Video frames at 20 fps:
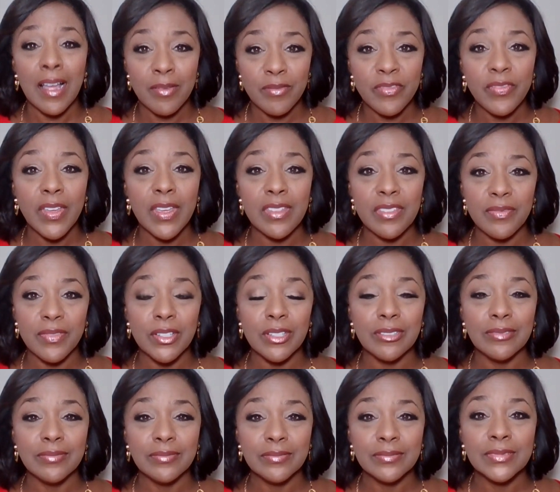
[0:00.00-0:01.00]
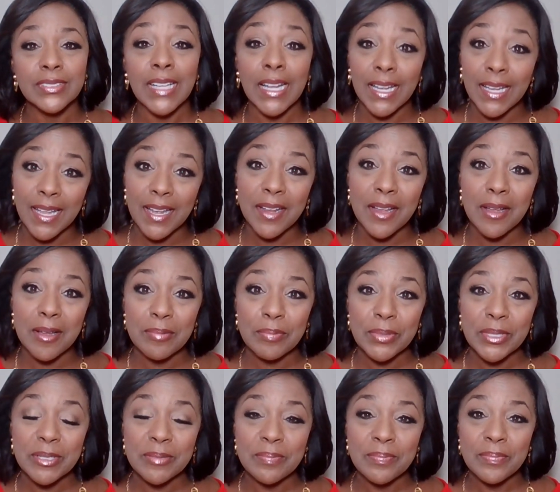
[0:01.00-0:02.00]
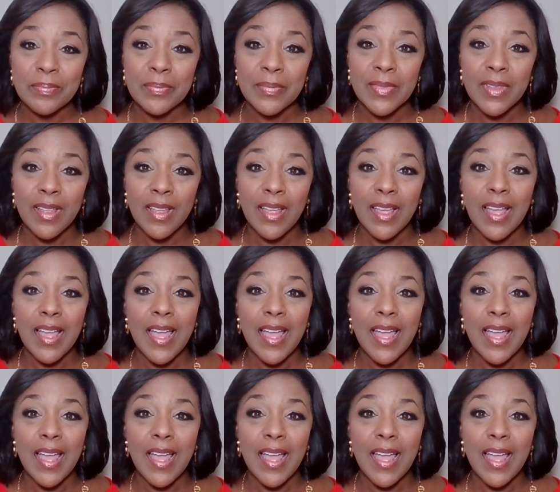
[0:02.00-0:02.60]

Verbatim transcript: I'm faithful. Now get up. Mm.